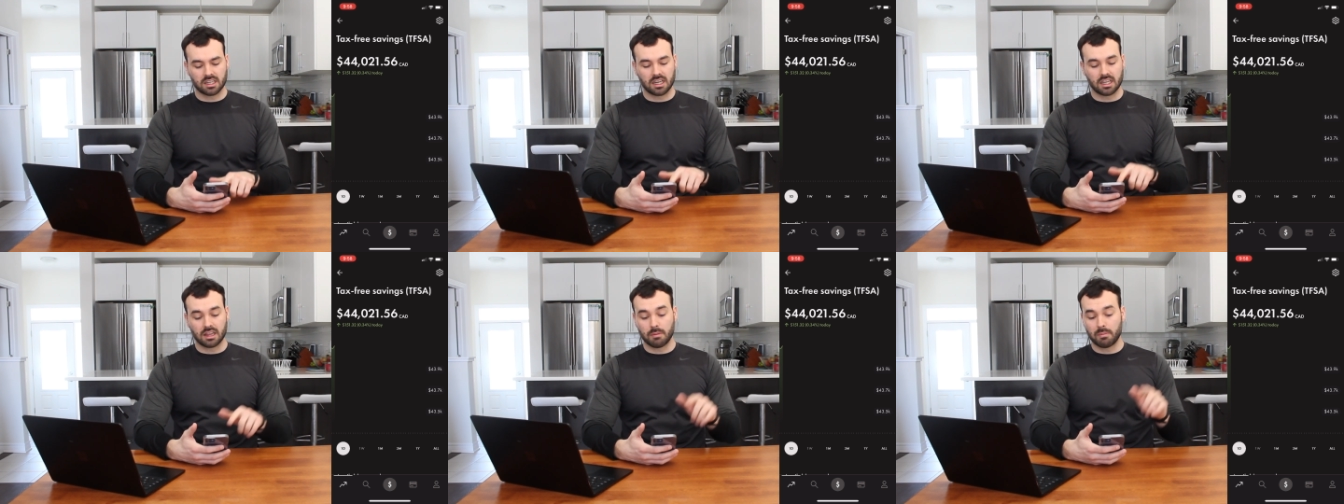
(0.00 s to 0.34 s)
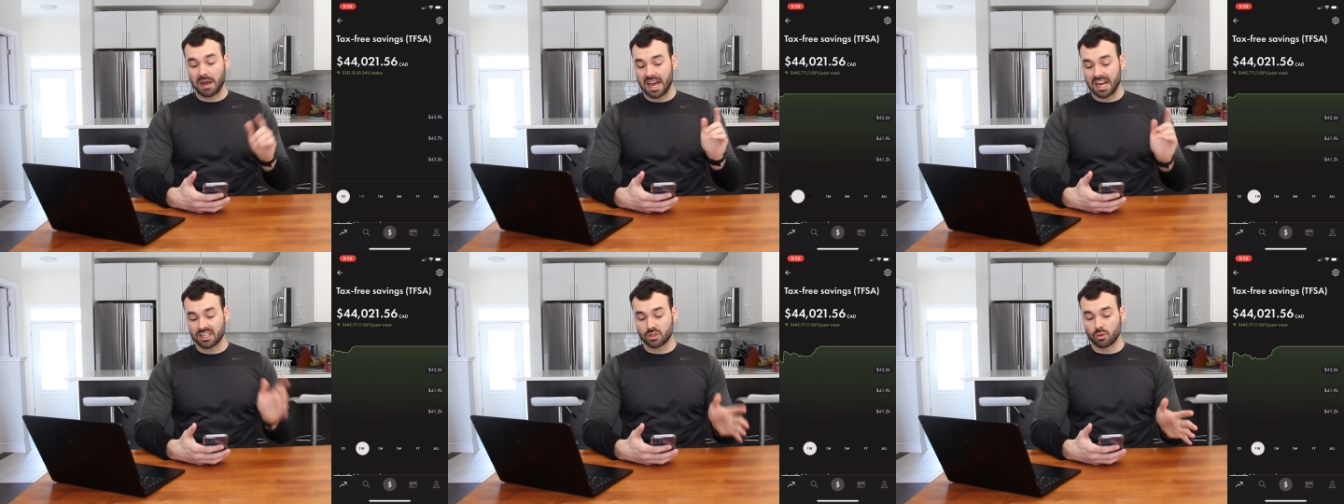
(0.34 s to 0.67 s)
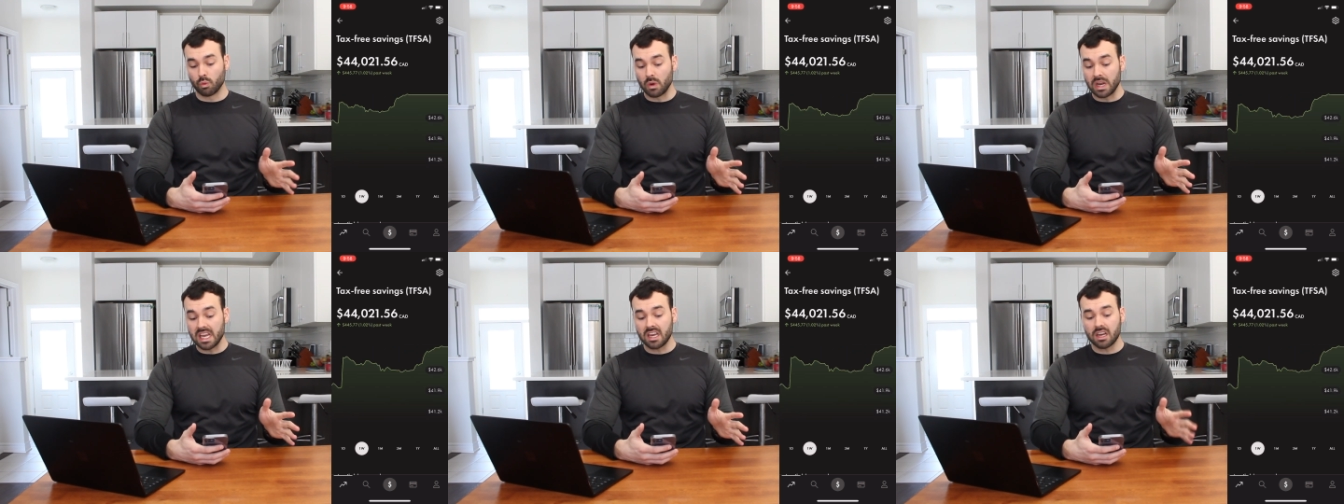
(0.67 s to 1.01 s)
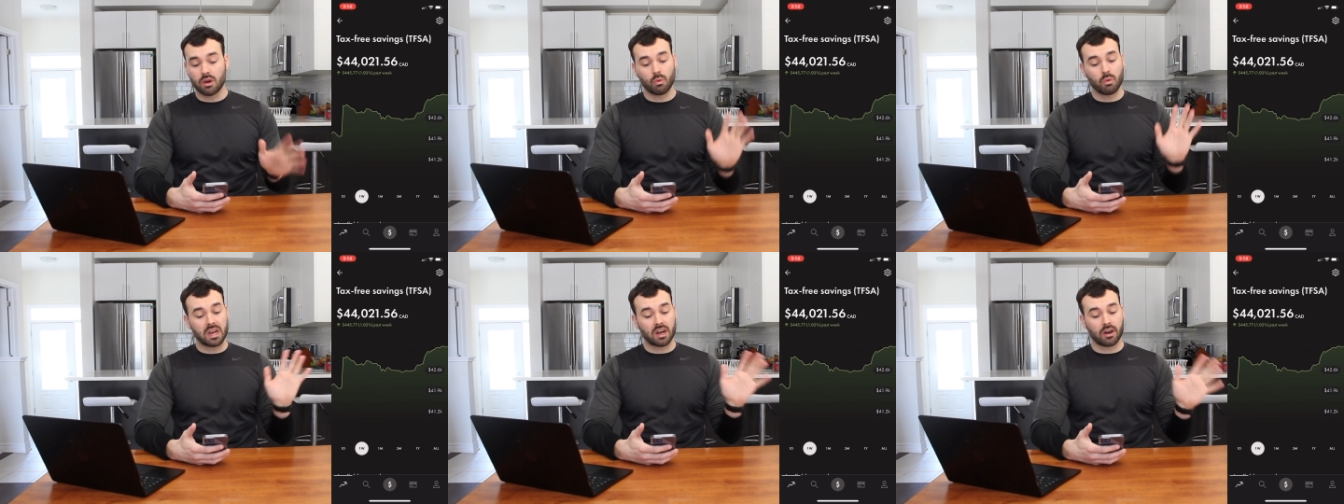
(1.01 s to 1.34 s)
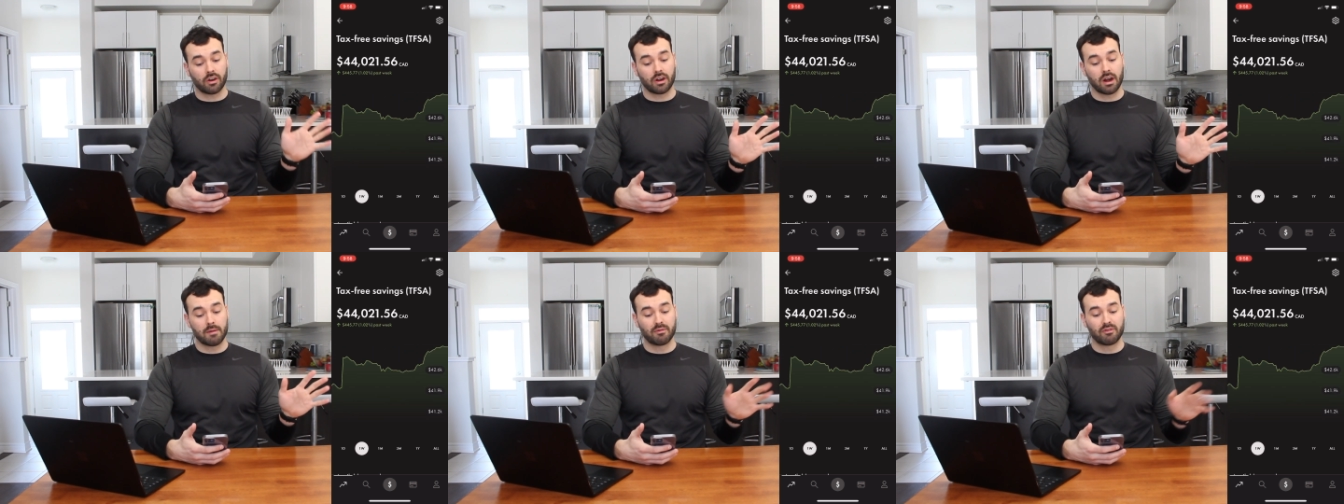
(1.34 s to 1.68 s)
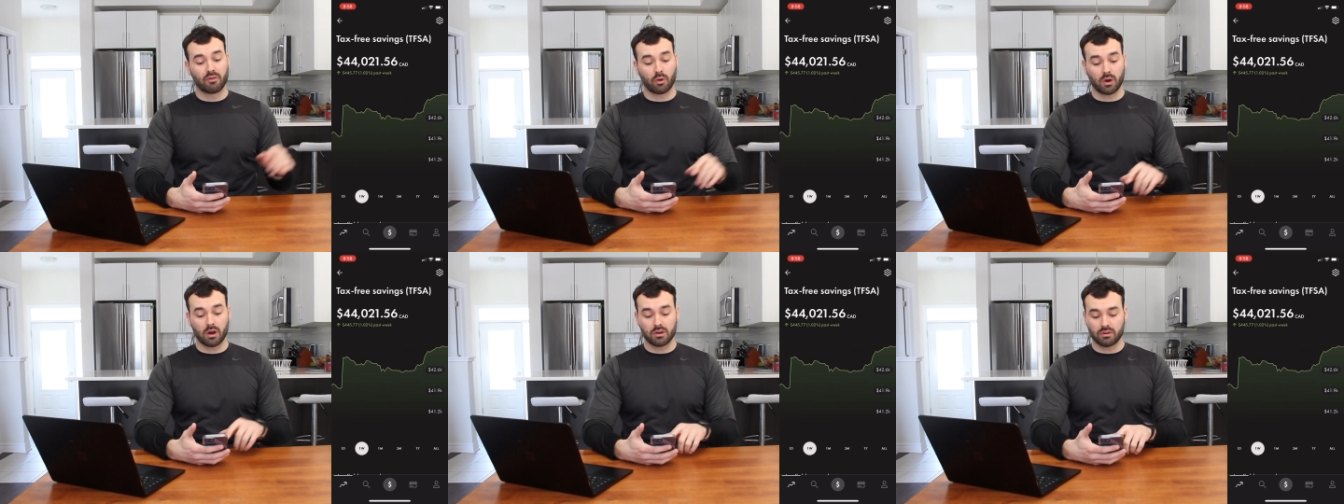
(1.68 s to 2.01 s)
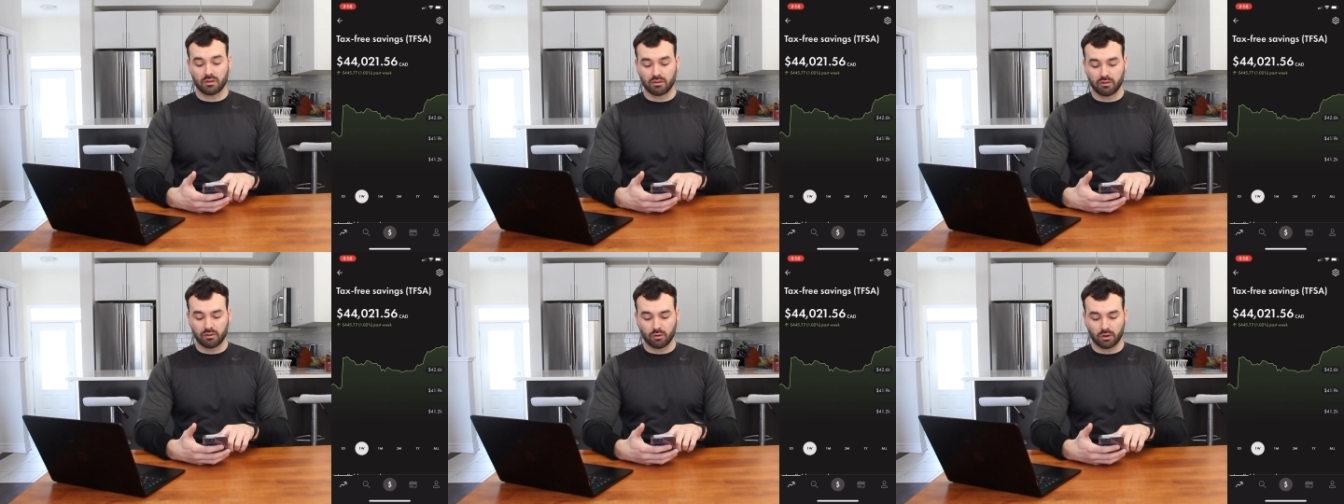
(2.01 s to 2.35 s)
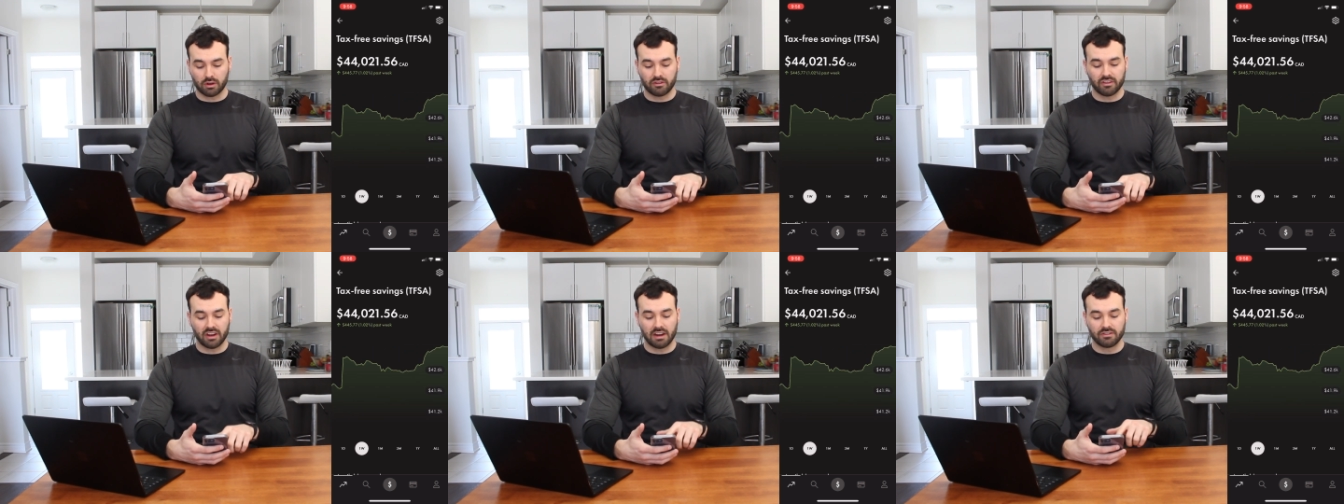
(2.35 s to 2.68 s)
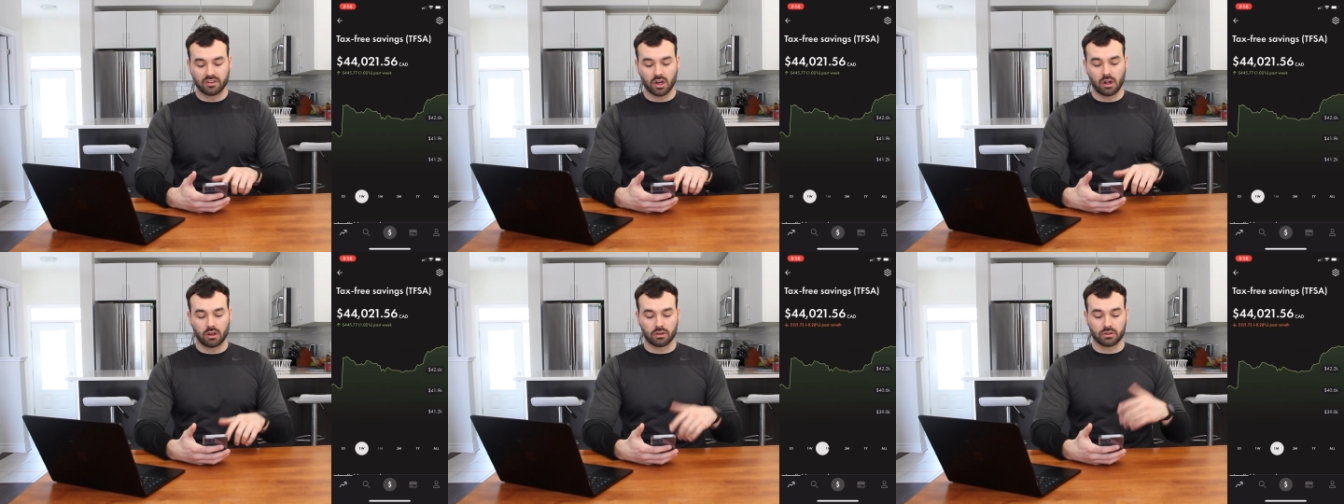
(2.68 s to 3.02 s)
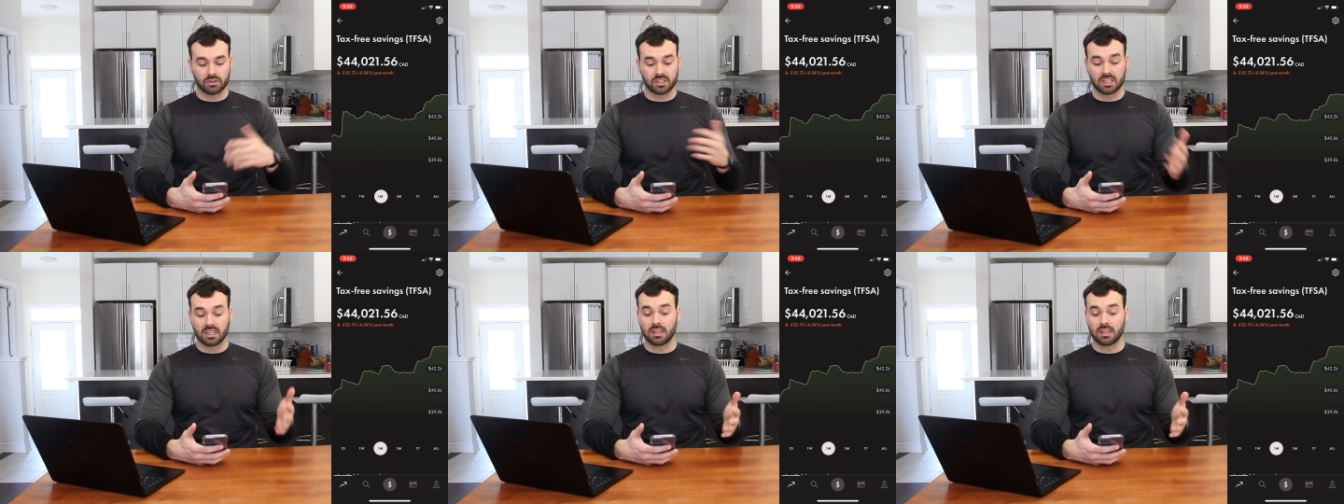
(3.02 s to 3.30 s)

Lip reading: In the past week, we are up $445.